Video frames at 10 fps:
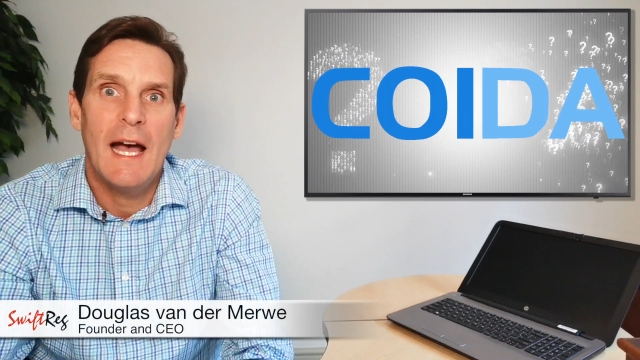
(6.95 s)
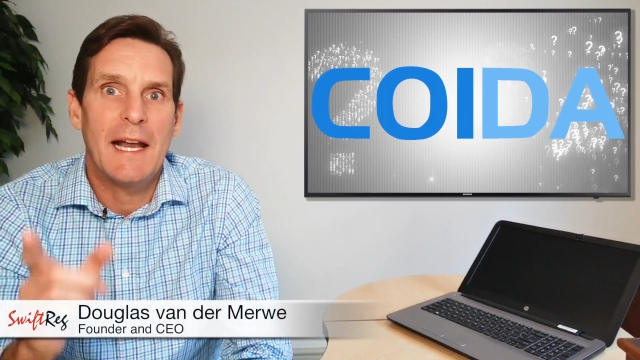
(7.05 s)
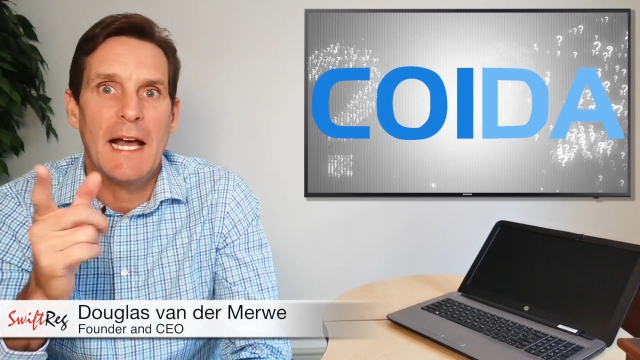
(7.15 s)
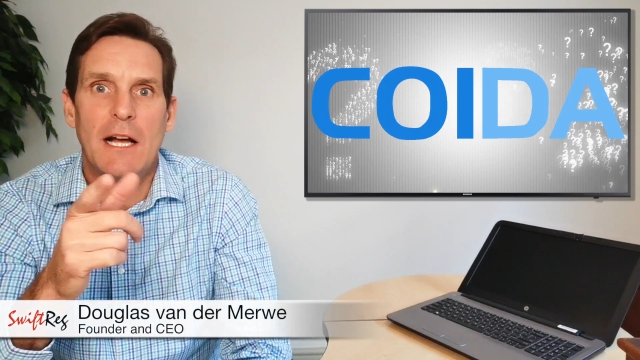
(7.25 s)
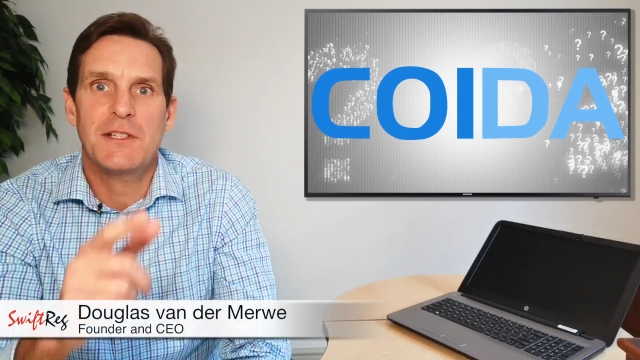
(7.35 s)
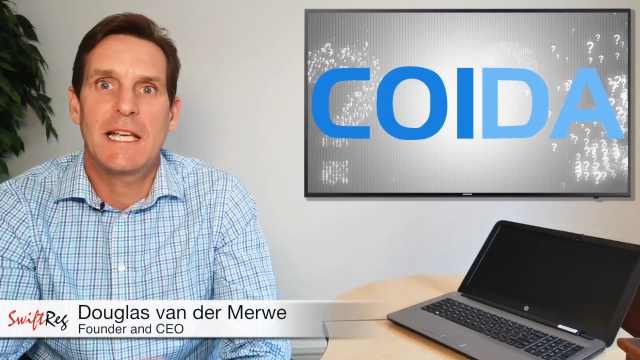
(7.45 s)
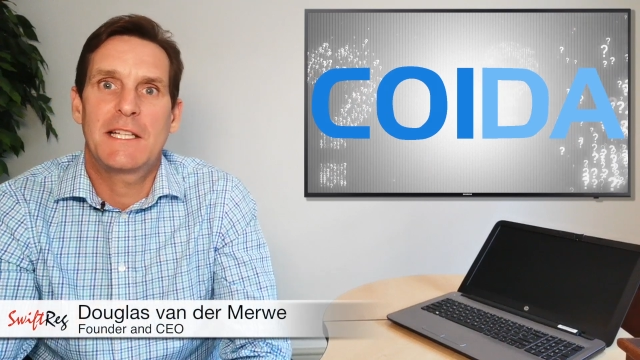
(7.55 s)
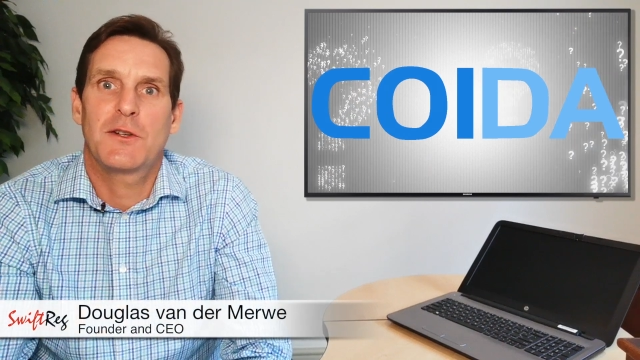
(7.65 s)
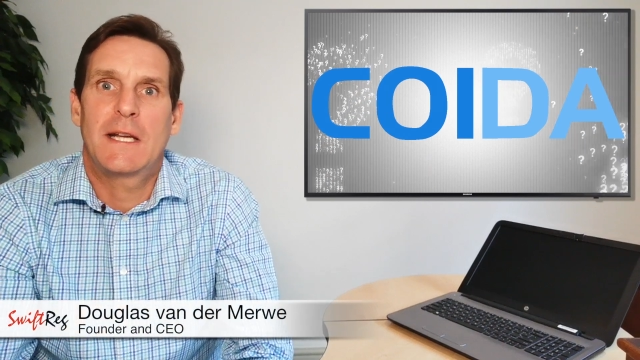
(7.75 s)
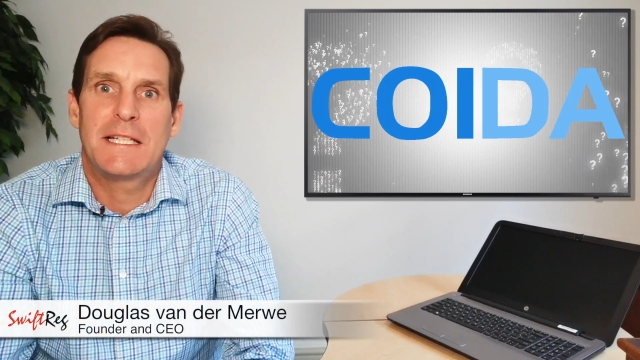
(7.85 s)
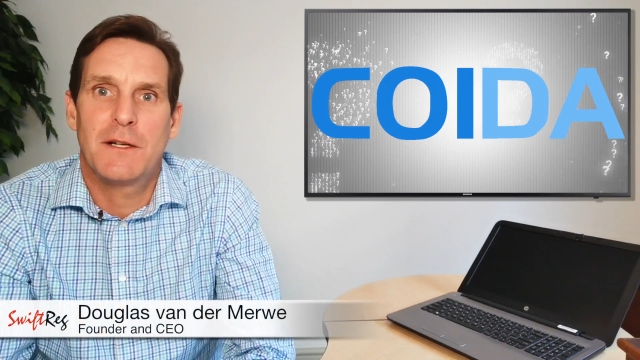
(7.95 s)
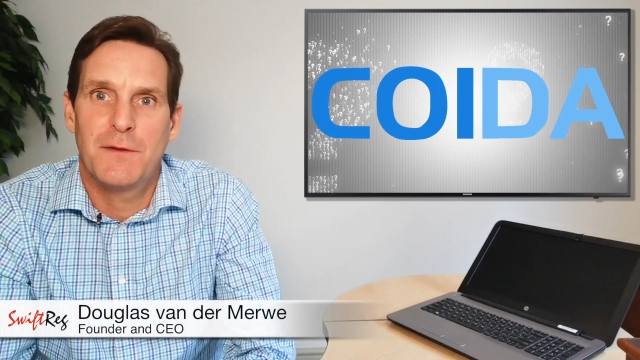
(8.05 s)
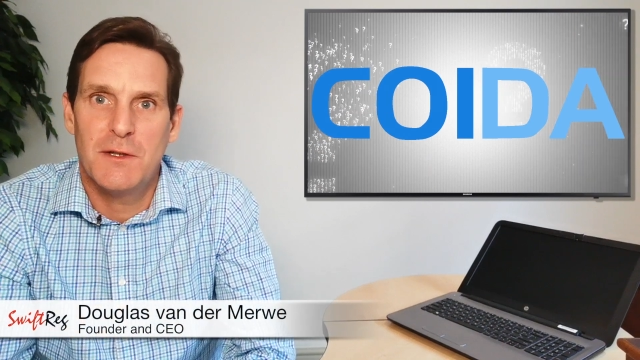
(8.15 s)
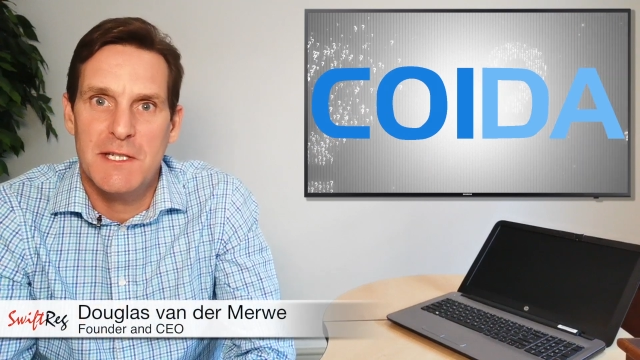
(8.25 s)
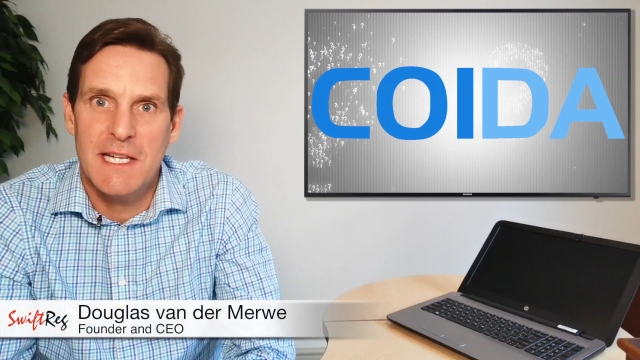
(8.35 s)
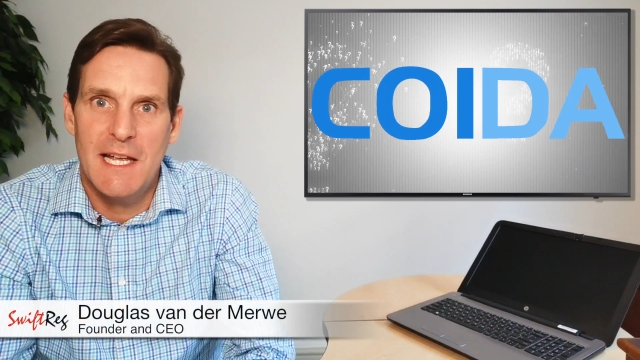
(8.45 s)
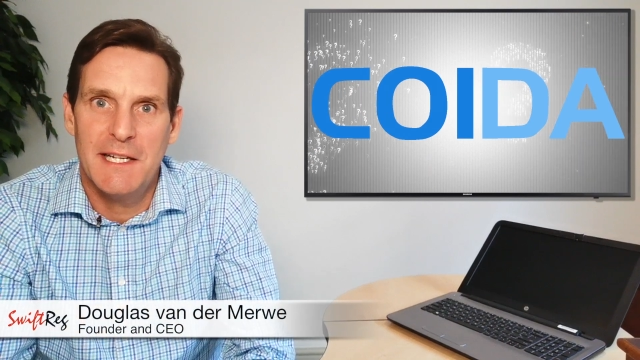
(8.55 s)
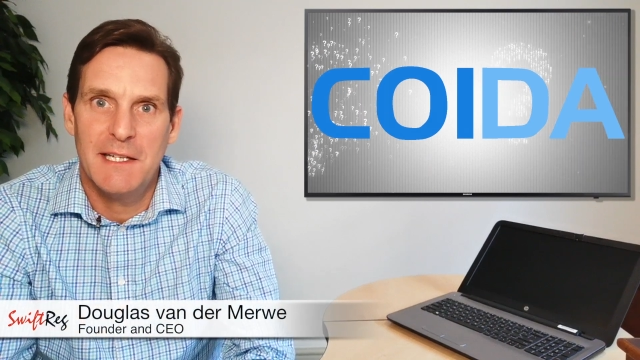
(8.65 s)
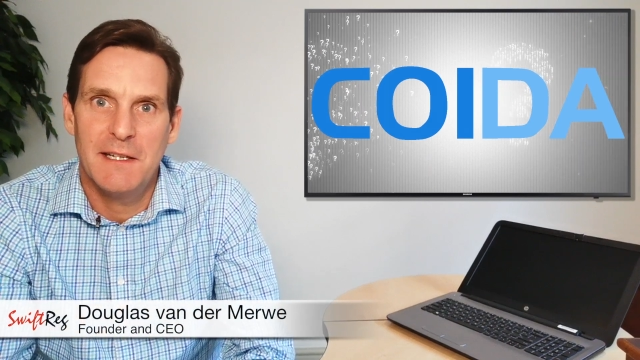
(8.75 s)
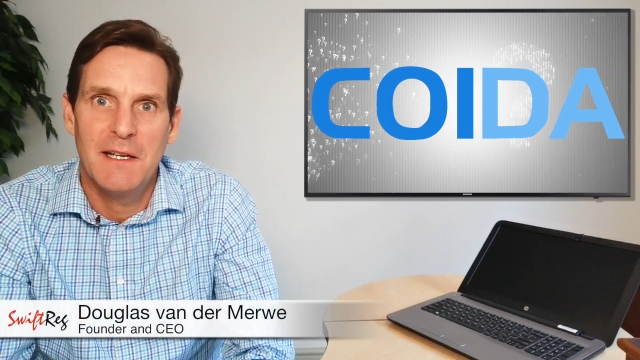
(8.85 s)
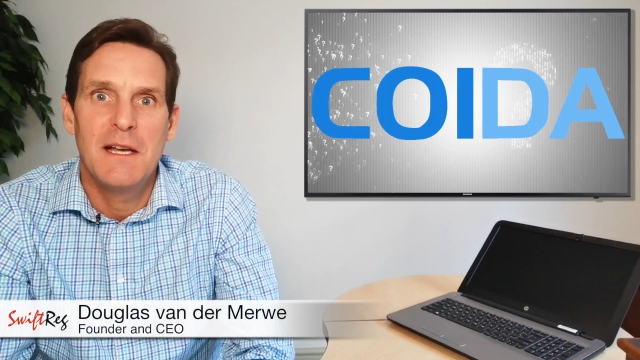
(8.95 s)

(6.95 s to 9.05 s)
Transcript: and how to get your letter of good standing.